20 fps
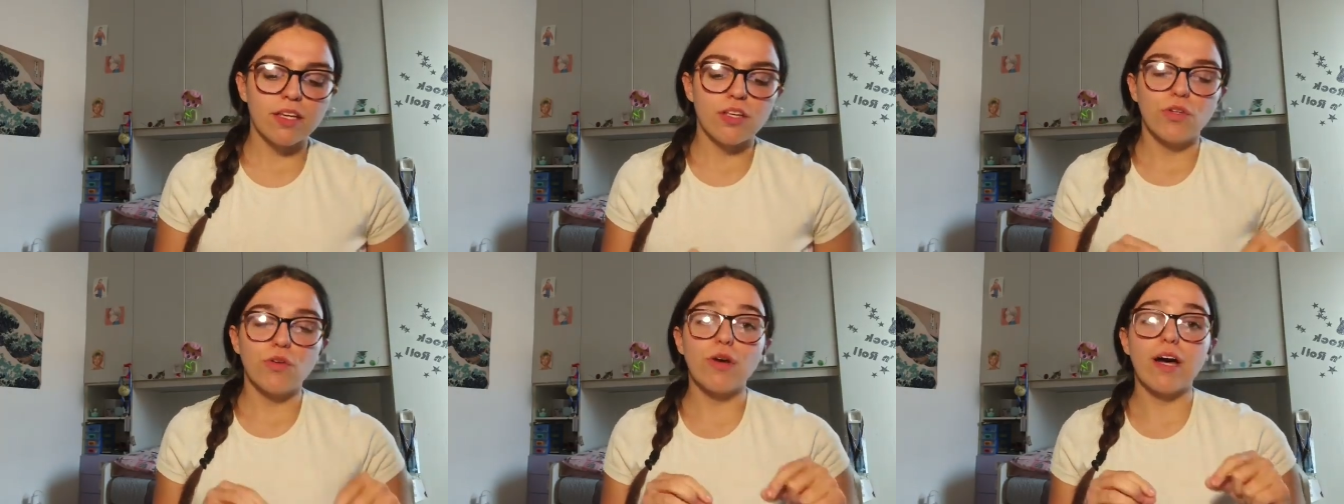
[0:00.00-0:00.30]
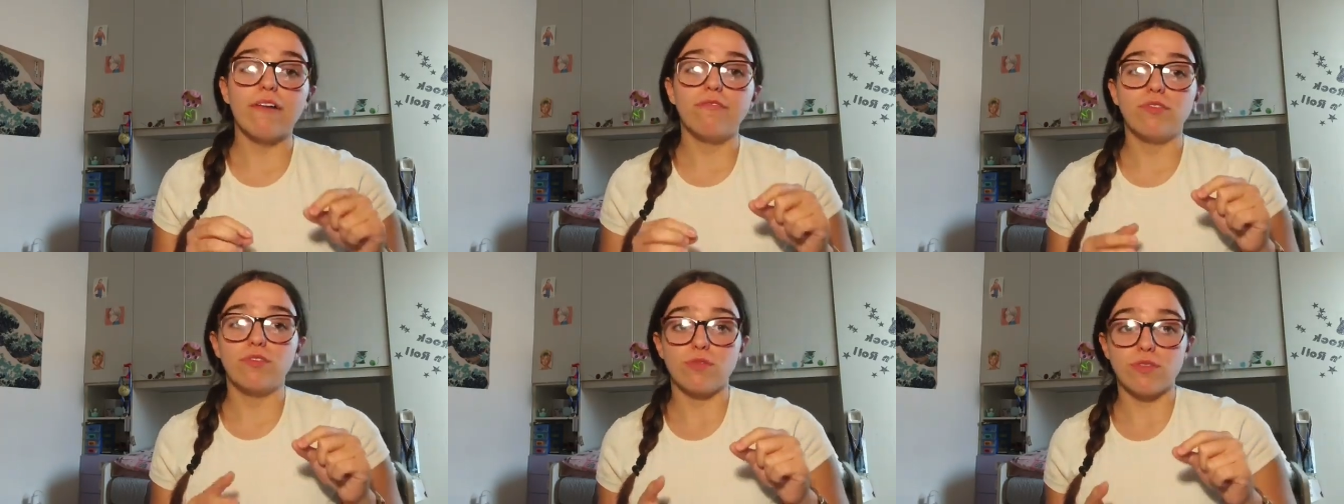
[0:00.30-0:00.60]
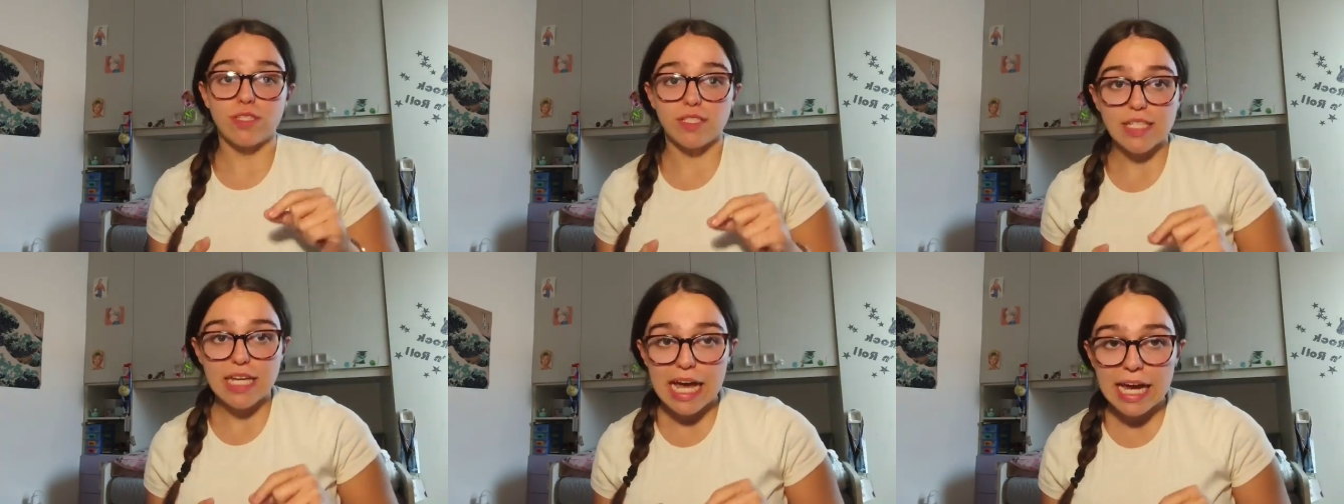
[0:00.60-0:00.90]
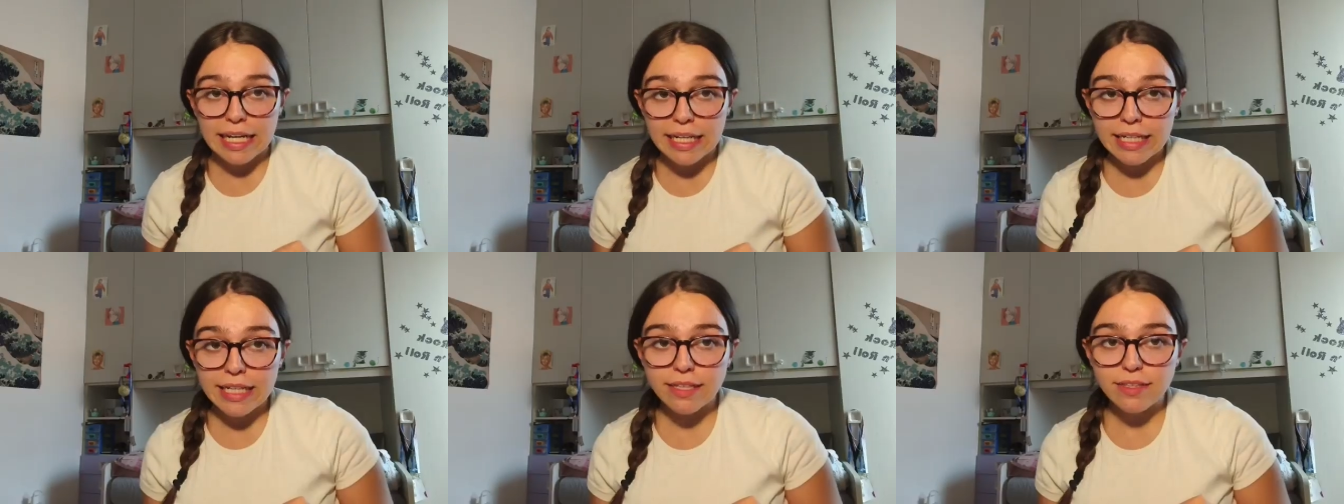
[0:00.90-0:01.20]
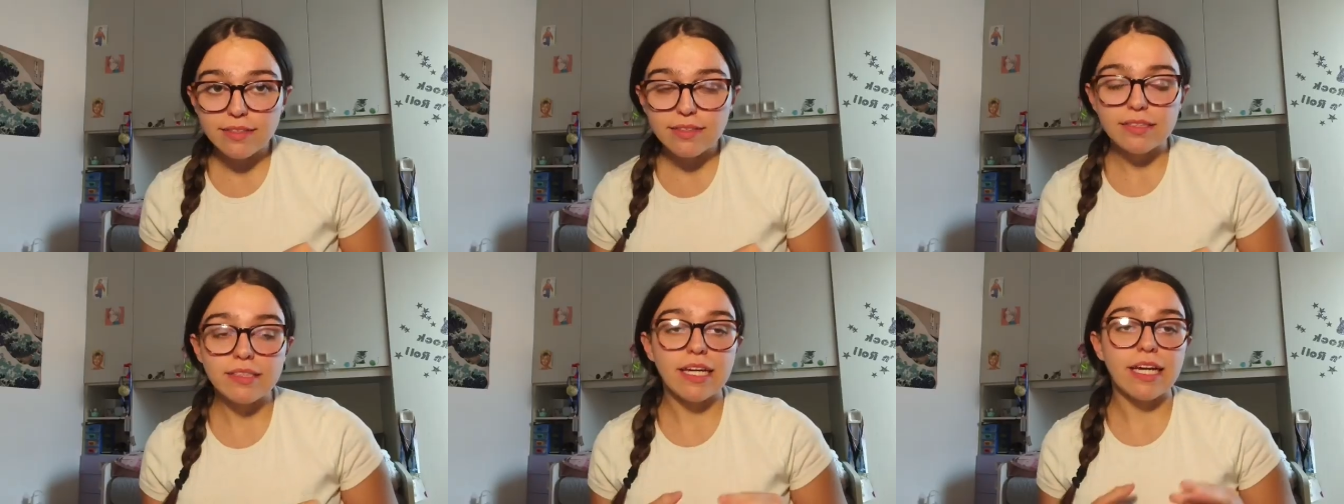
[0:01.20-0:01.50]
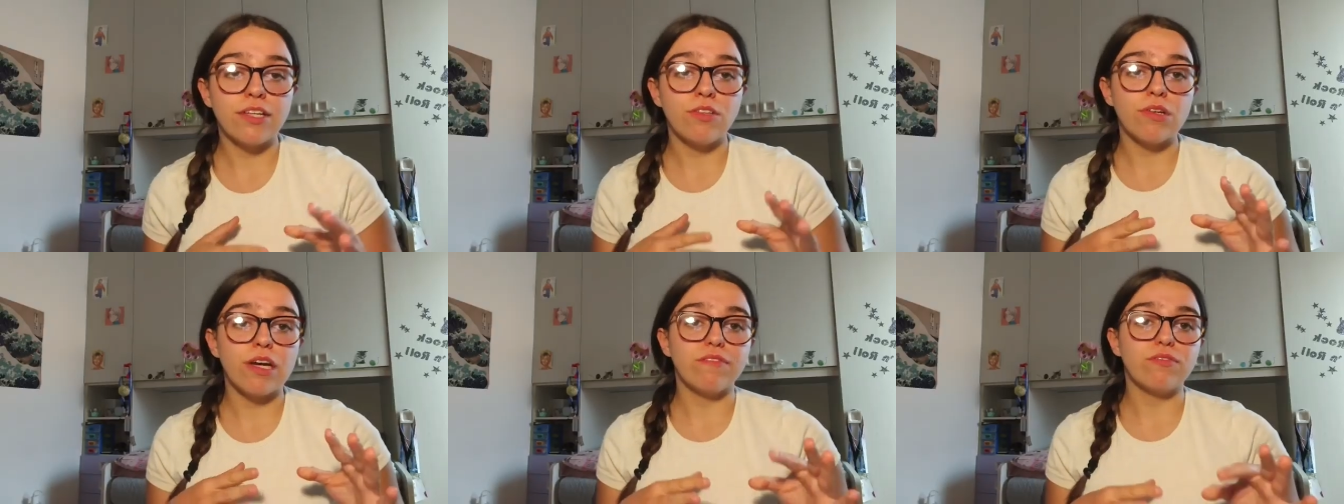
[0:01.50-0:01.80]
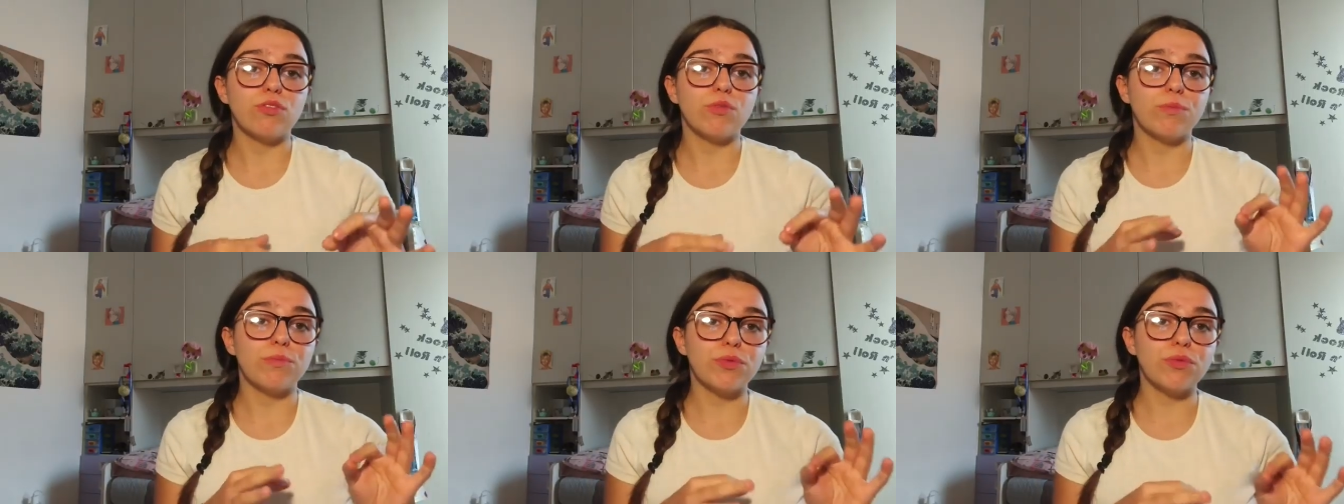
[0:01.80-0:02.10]
You have to sign it and you
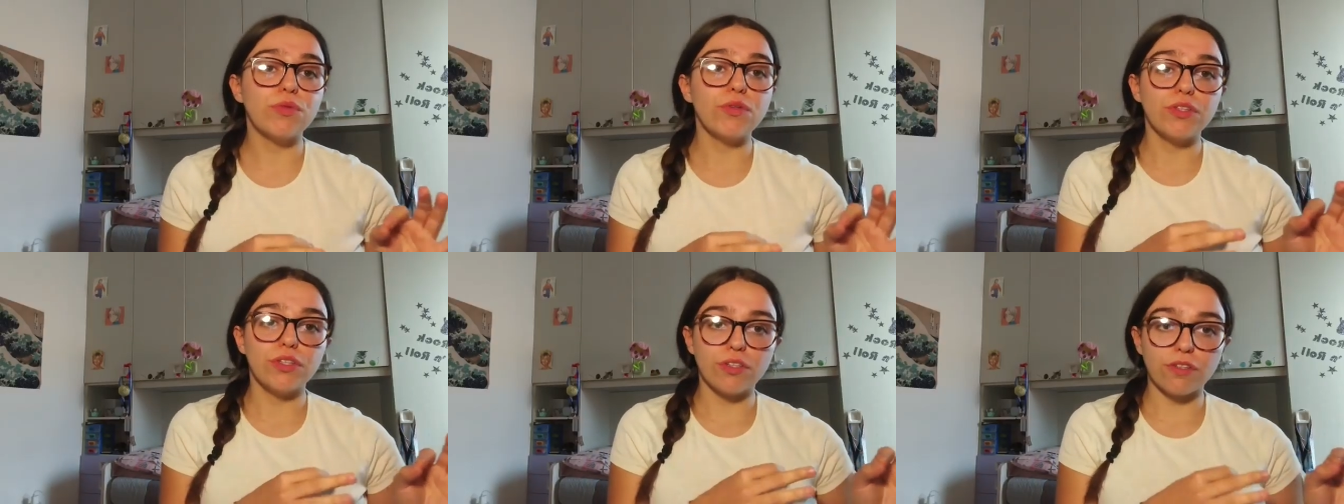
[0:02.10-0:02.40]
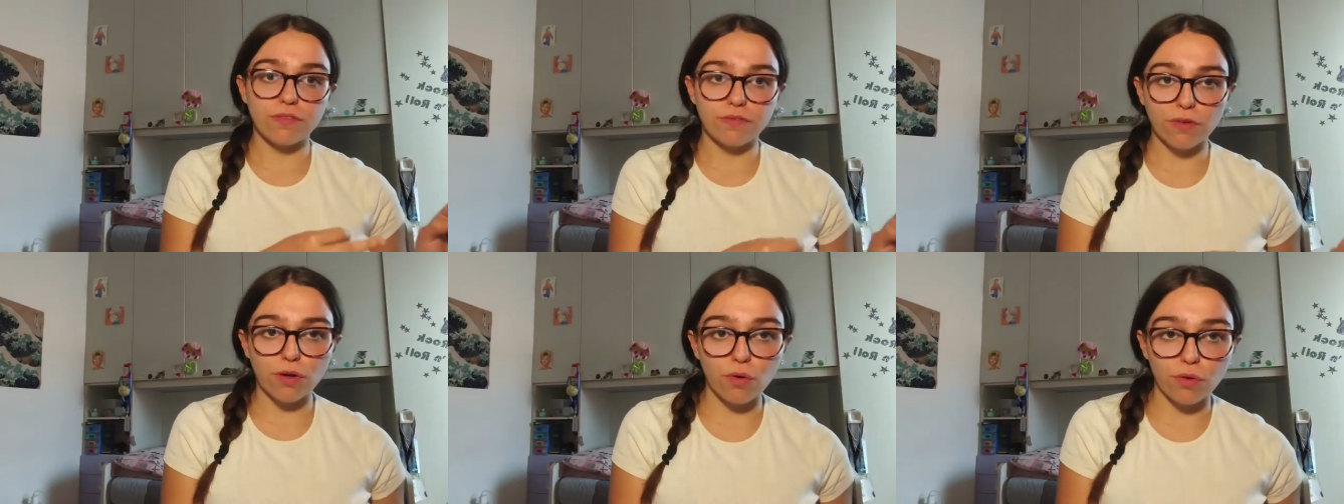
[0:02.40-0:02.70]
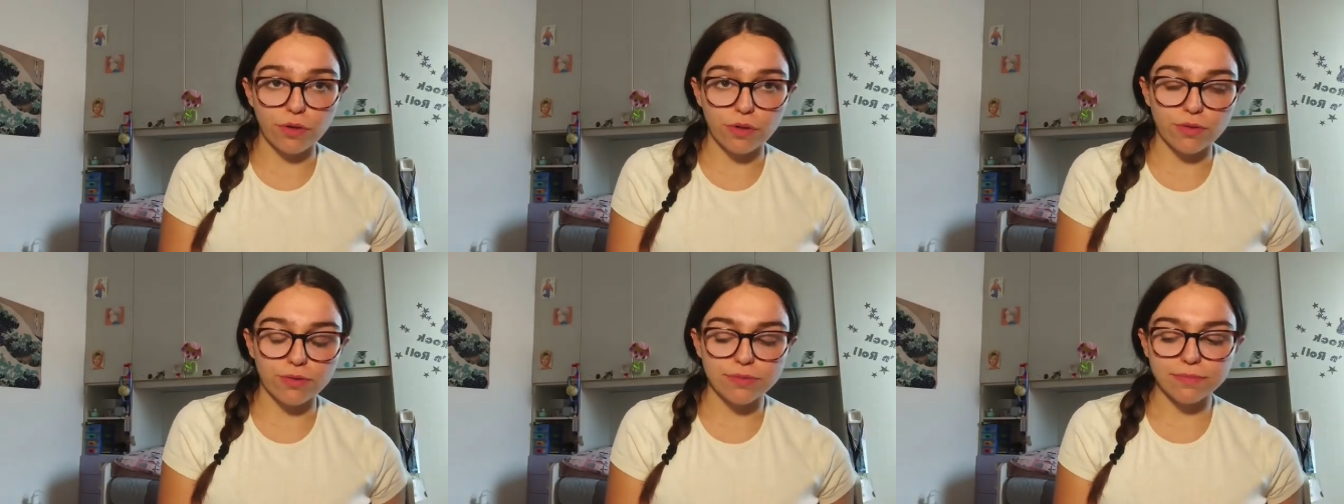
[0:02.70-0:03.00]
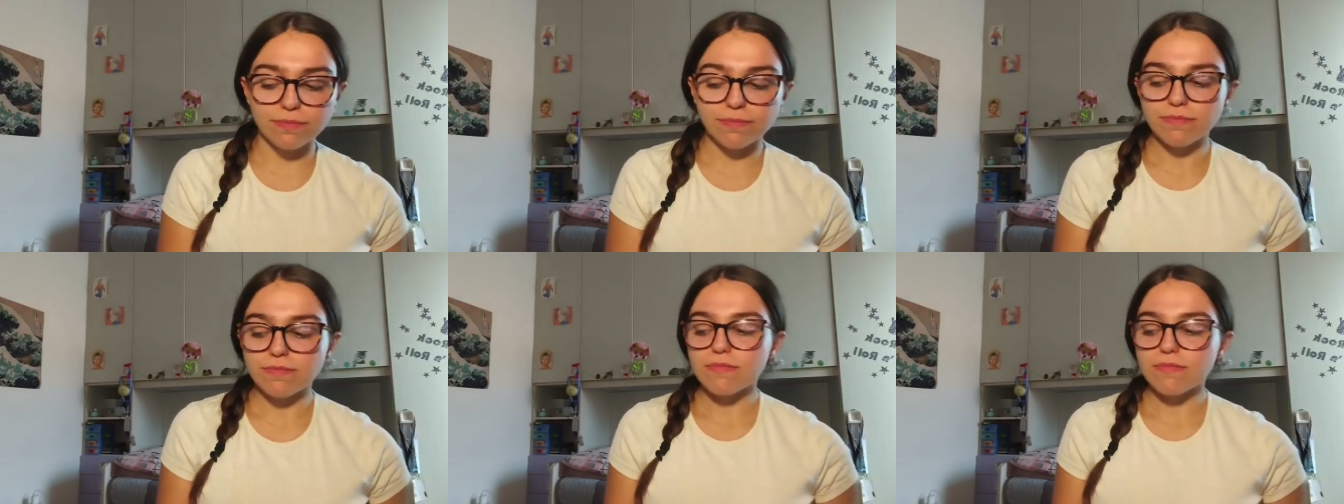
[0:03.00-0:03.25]
have to put your photo.